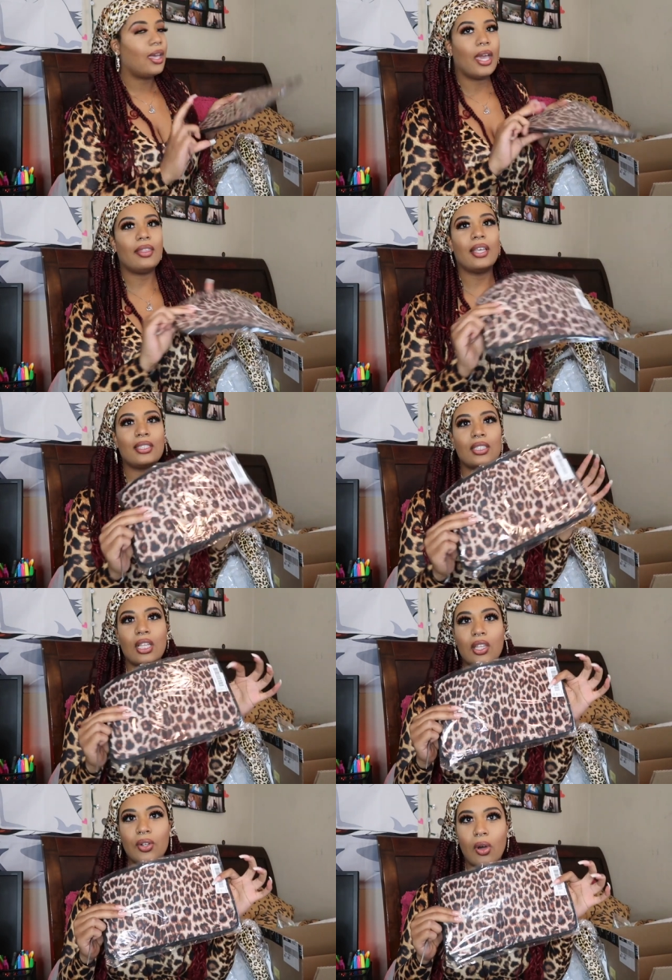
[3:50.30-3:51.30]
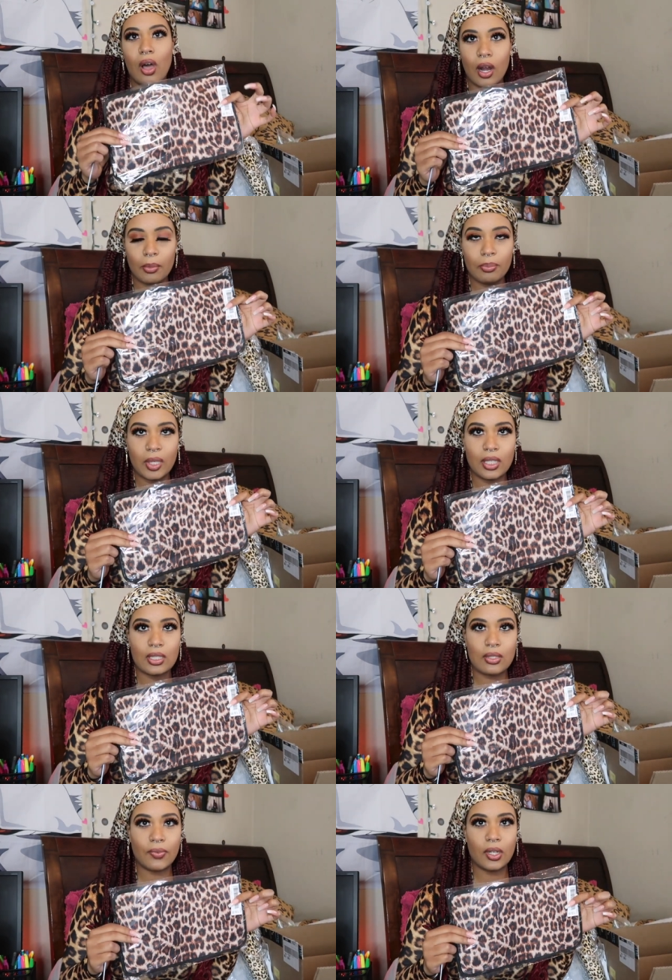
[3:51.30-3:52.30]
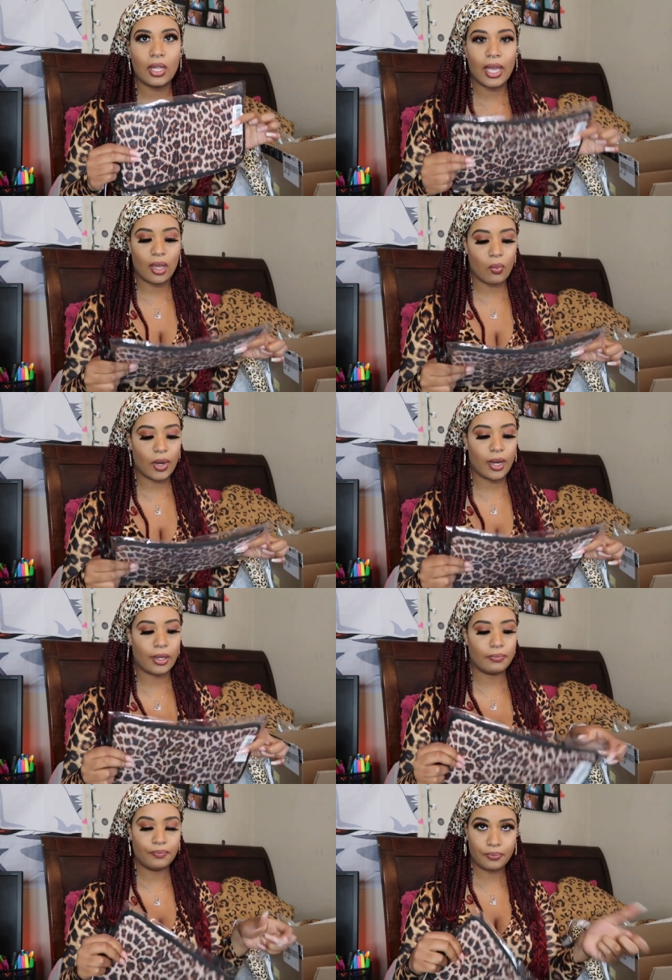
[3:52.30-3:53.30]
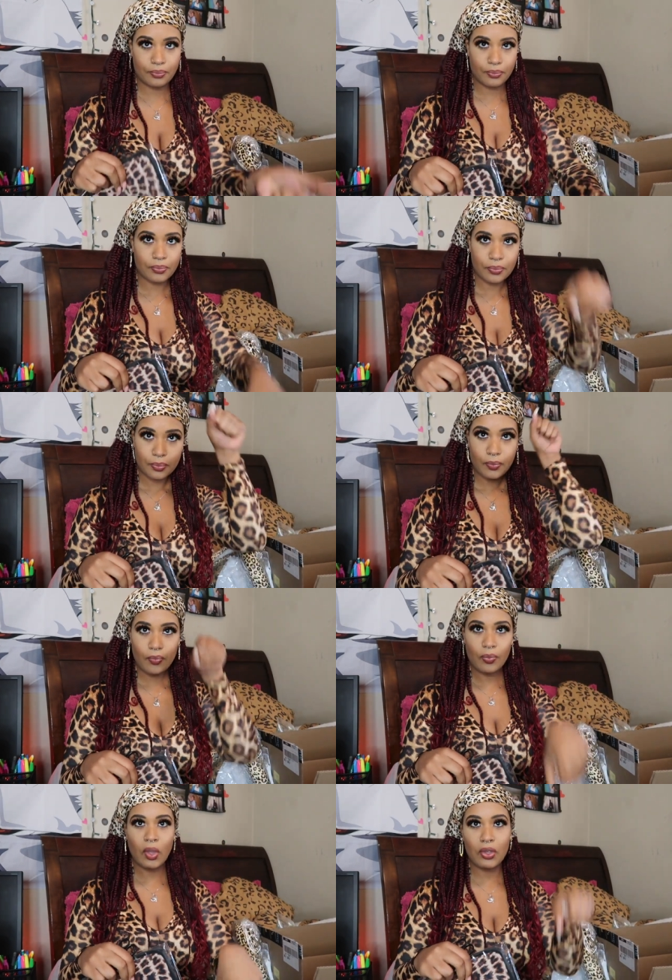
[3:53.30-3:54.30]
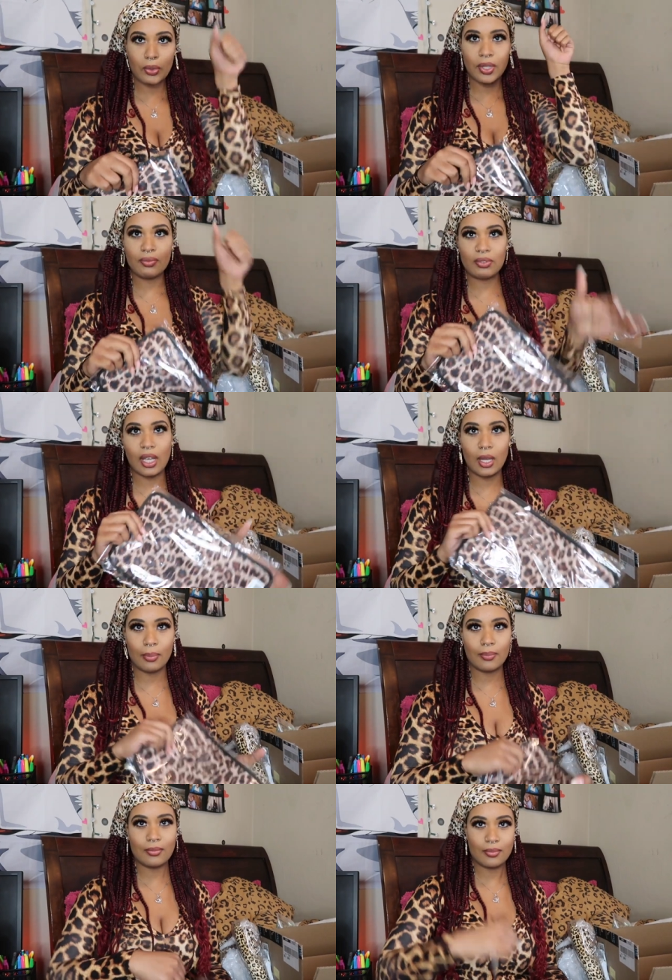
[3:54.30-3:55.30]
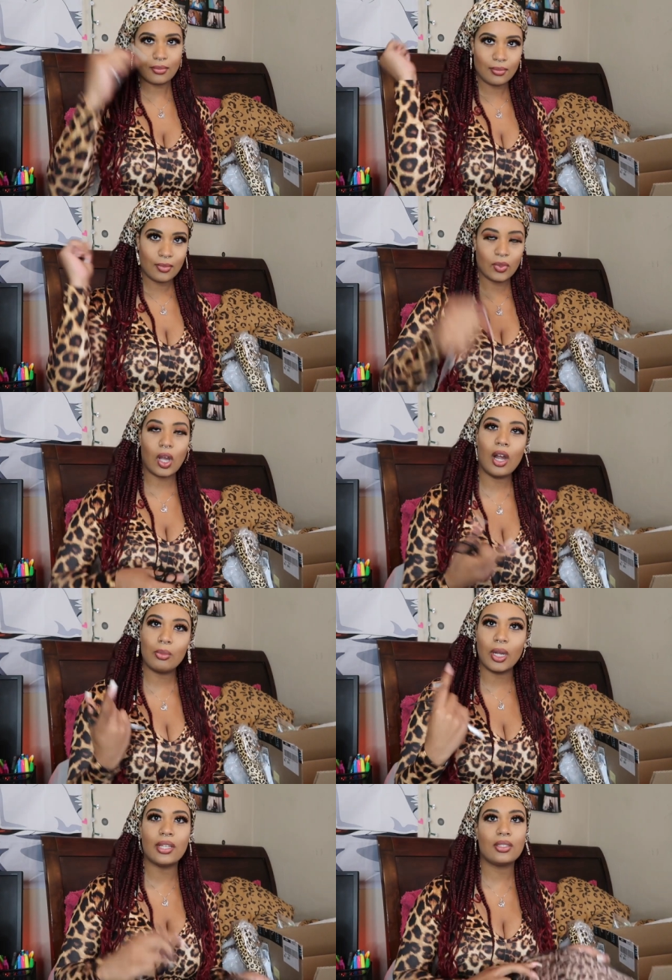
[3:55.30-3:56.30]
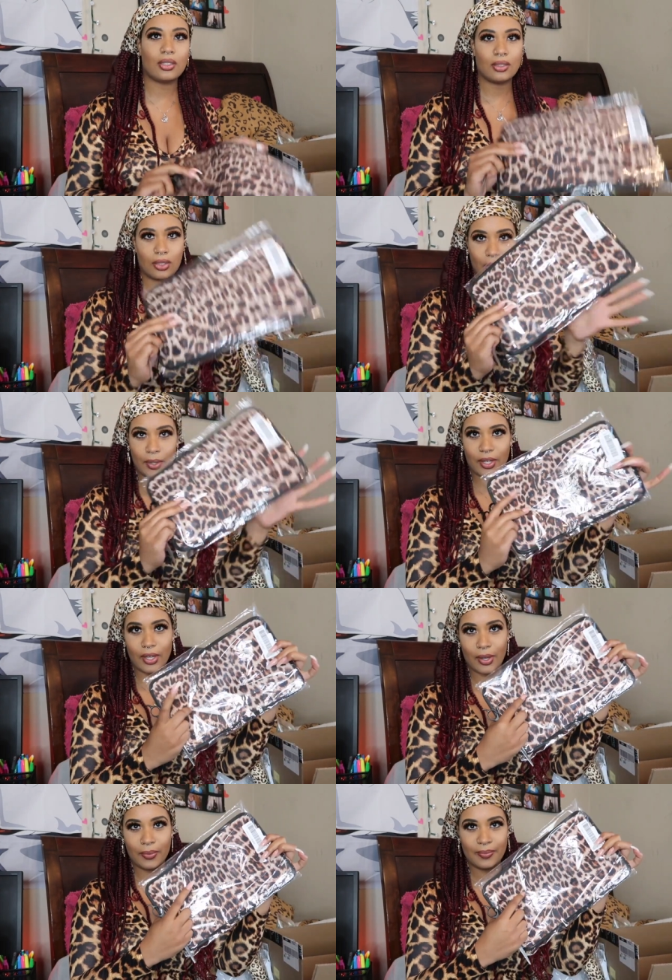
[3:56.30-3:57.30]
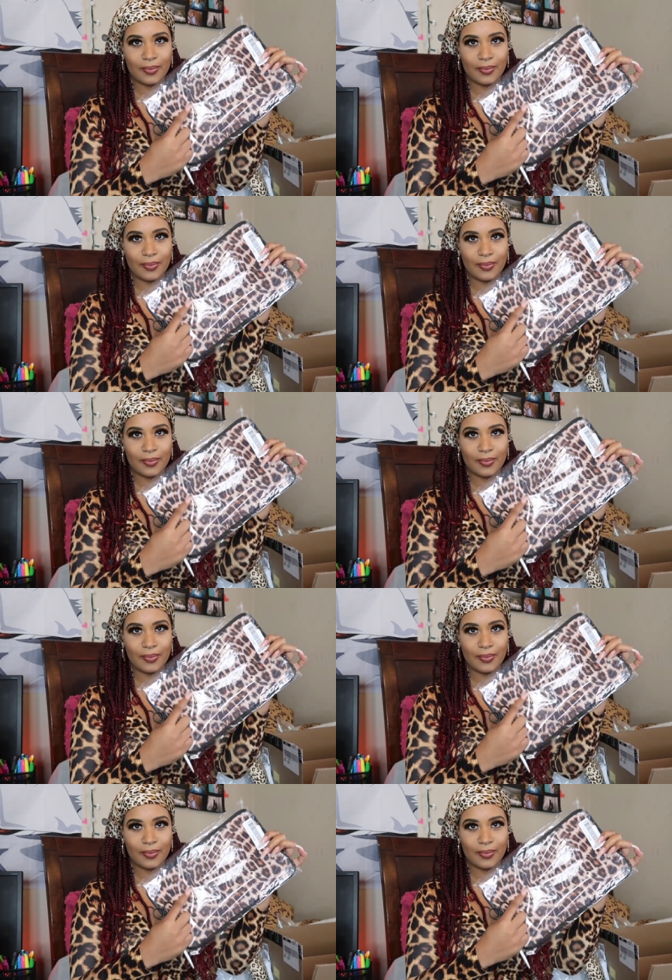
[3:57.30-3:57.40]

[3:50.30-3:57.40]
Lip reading: And this is a little arm piece for like where you lift up the armrest. So here you go.